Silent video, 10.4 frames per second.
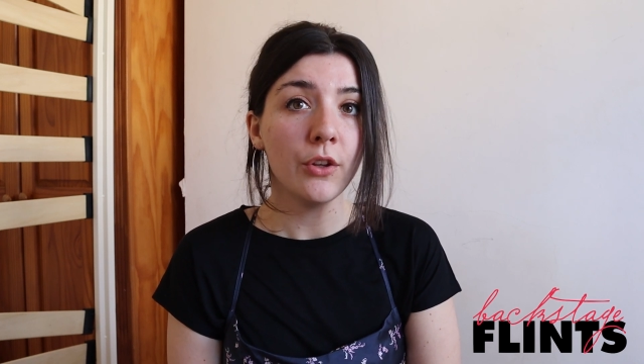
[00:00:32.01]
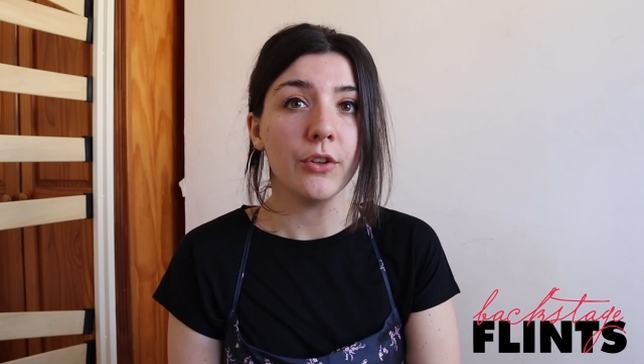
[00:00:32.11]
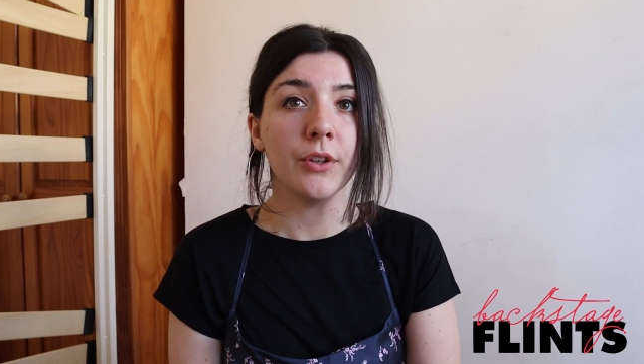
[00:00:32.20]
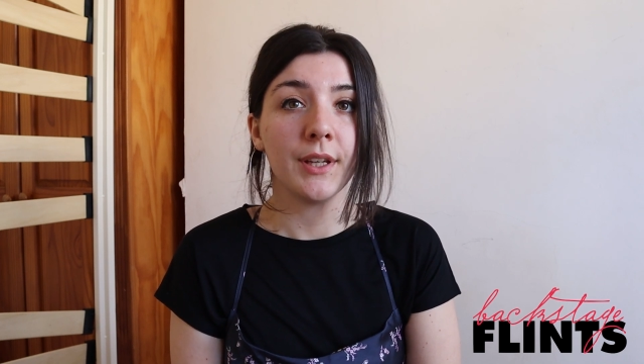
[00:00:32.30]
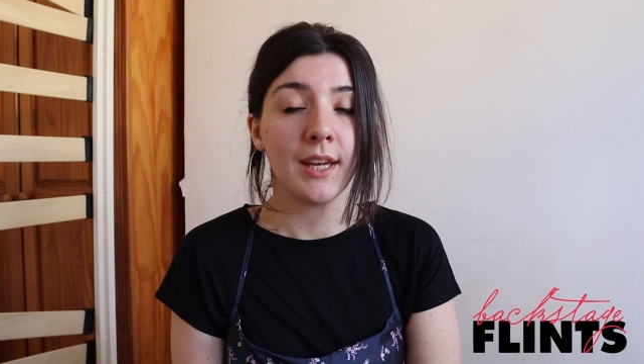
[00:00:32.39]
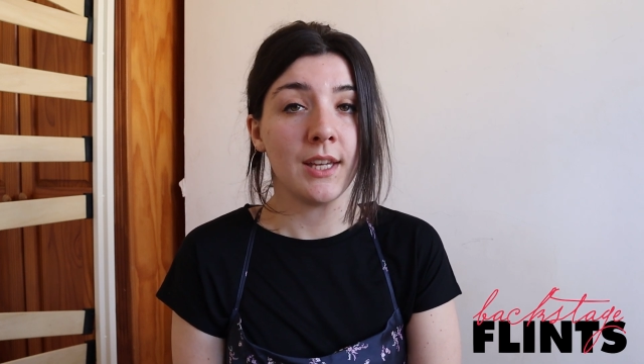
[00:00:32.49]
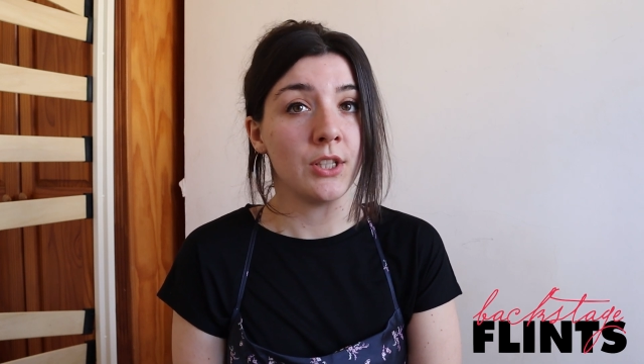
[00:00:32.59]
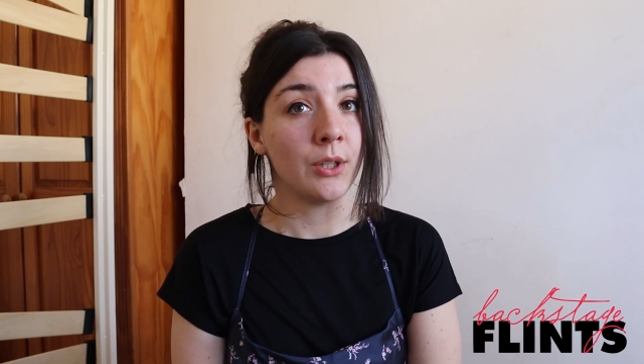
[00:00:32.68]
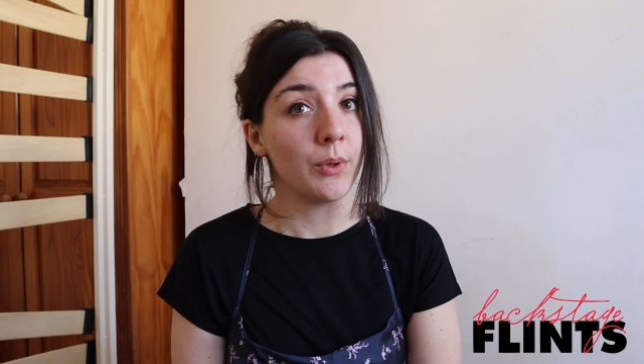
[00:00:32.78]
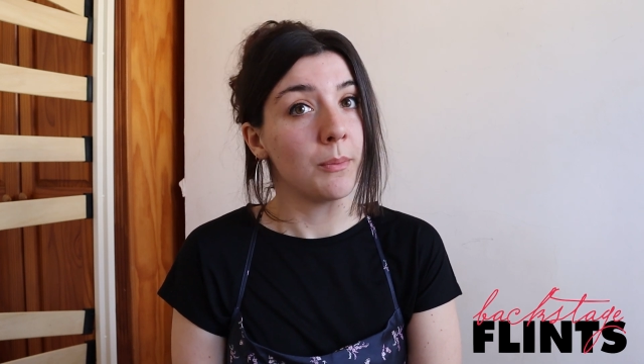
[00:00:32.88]
through
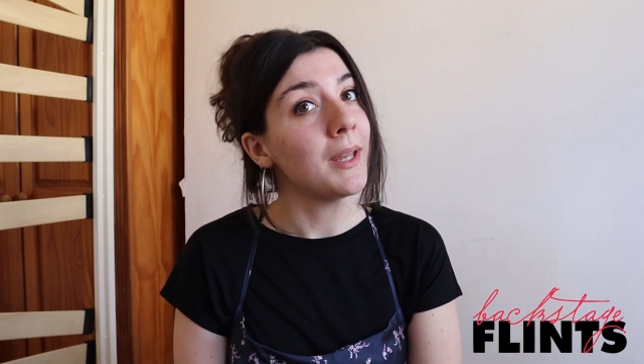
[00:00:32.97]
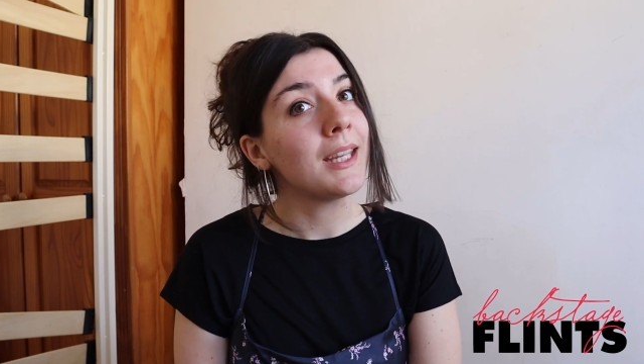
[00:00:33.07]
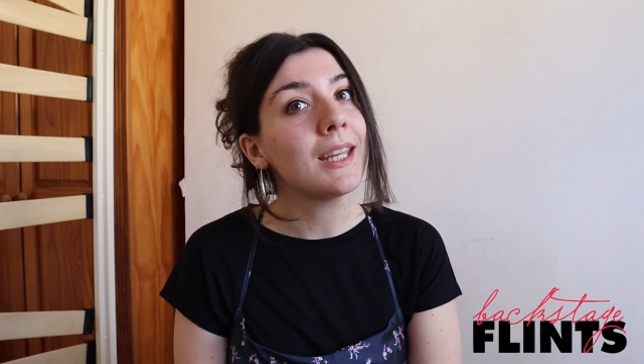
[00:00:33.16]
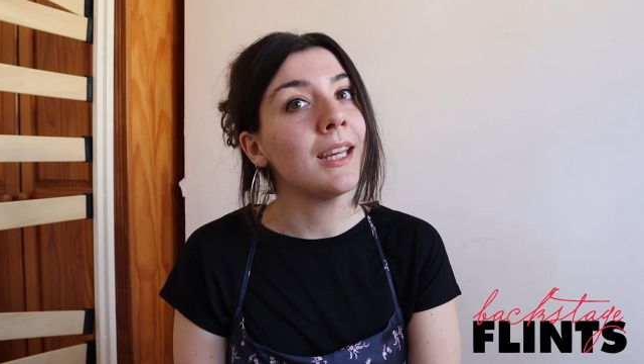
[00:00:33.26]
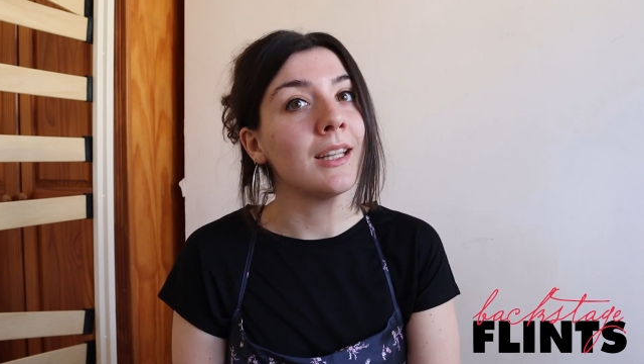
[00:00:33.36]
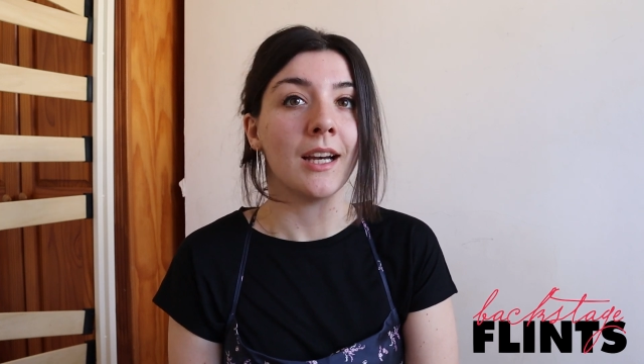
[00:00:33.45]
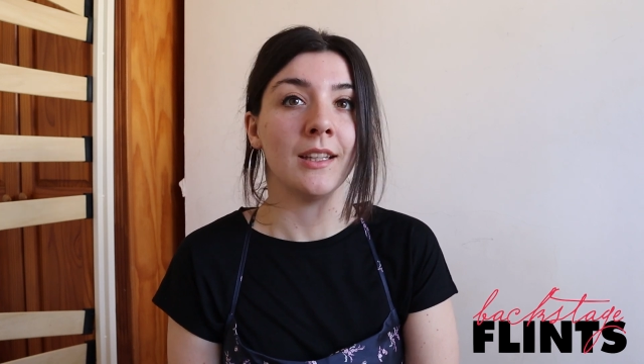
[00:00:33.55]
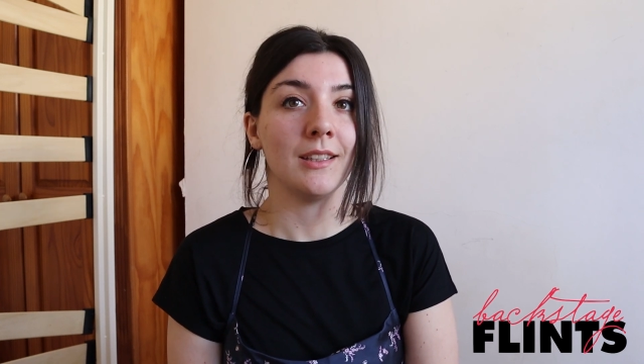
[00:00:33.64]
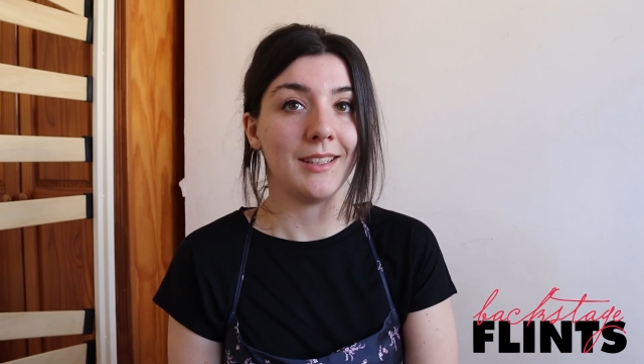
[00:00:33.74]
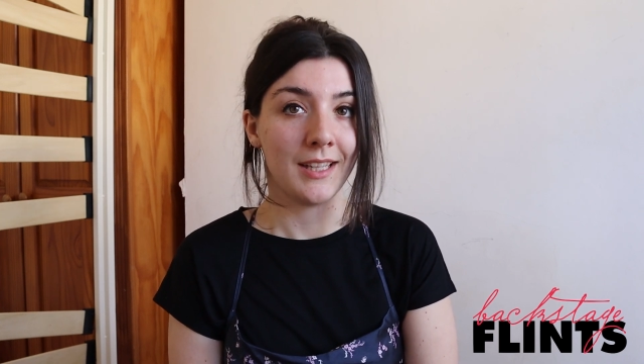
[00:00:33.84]
engaging with making
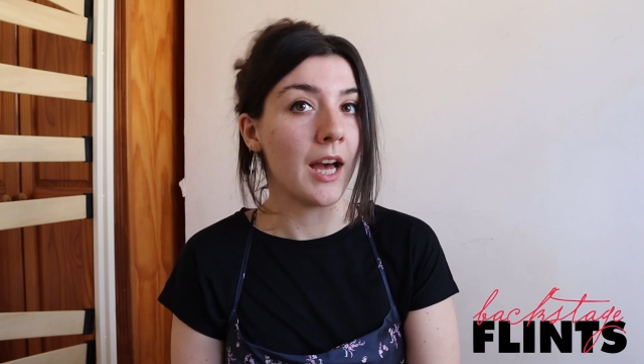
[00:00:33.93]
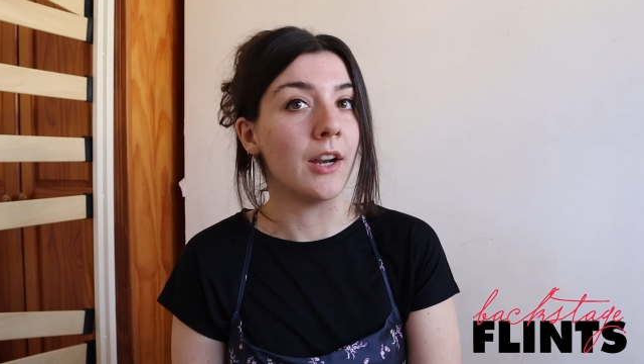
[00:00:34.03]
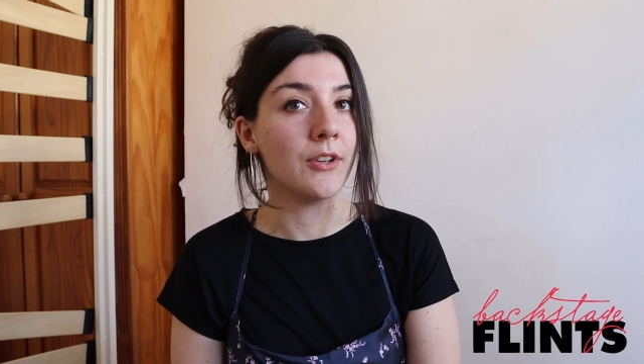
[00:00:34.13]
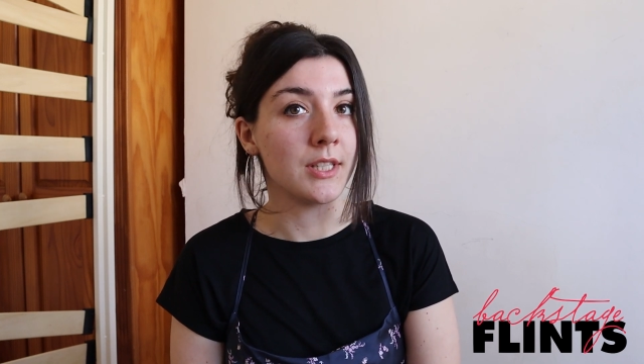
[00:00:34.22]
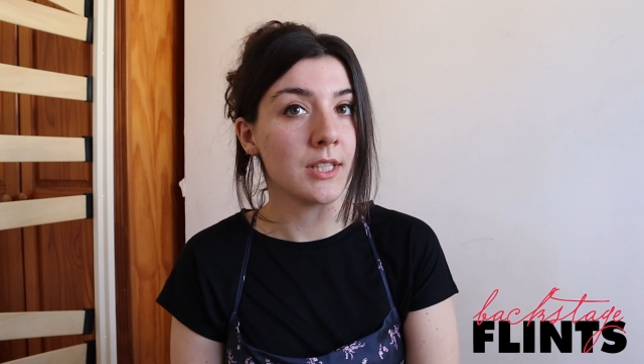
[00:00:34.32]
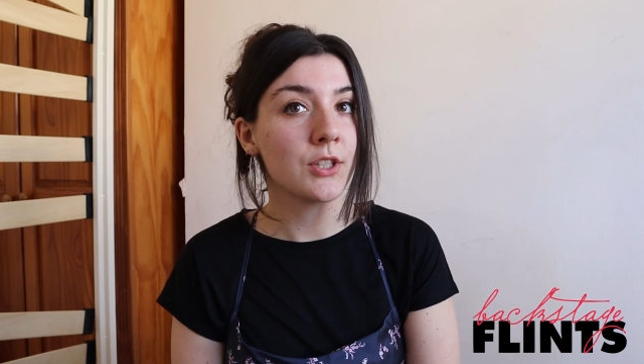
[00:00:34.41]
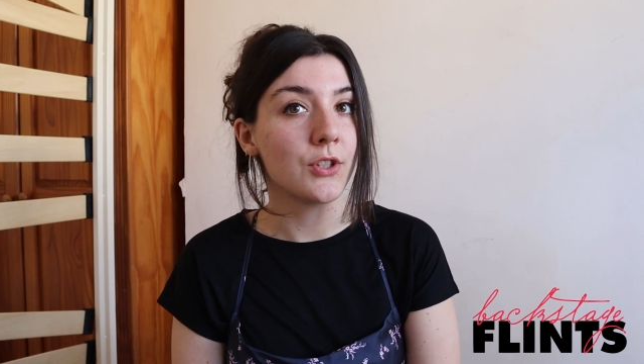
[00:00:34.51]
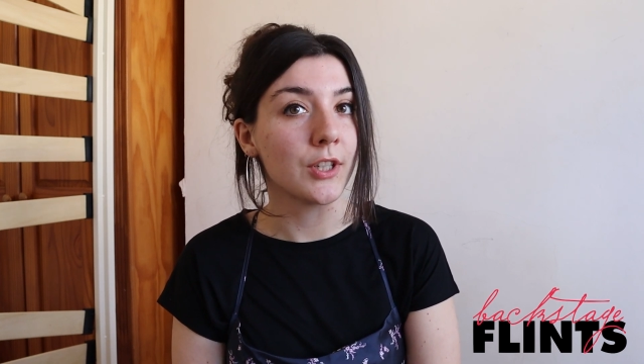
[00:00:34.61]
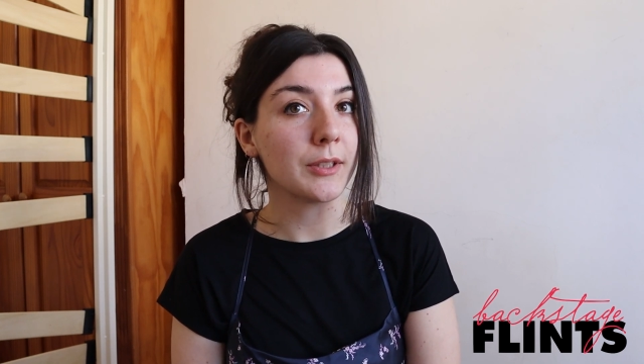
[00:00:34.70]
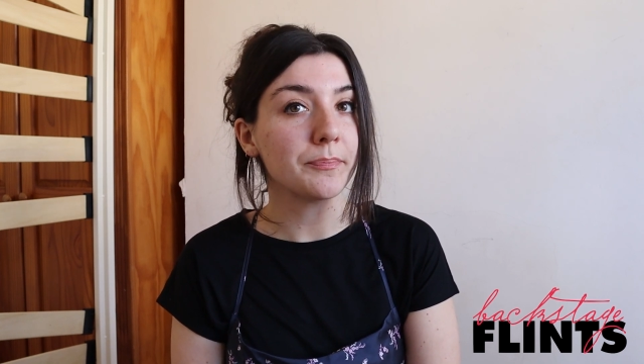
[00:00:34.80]
and the theatre
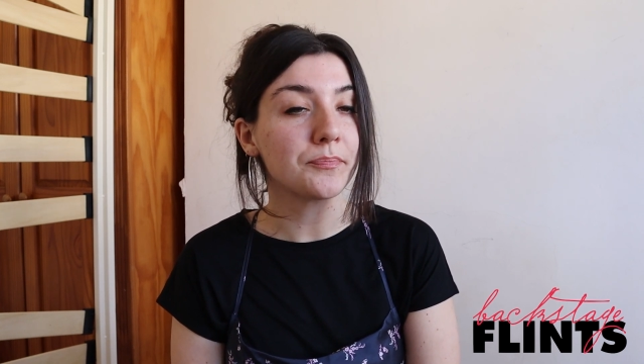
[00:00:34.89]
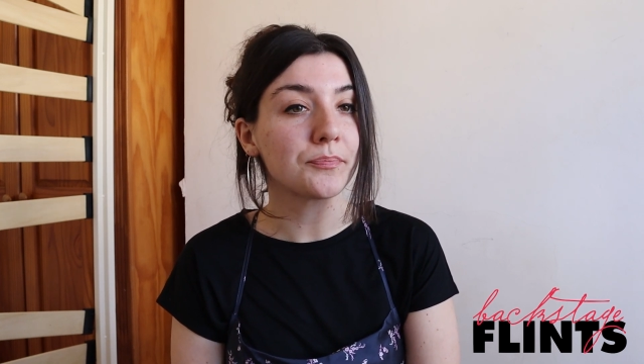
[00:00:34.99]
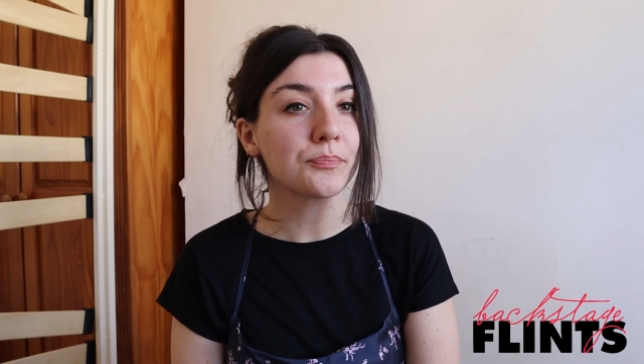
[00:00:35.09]
industry.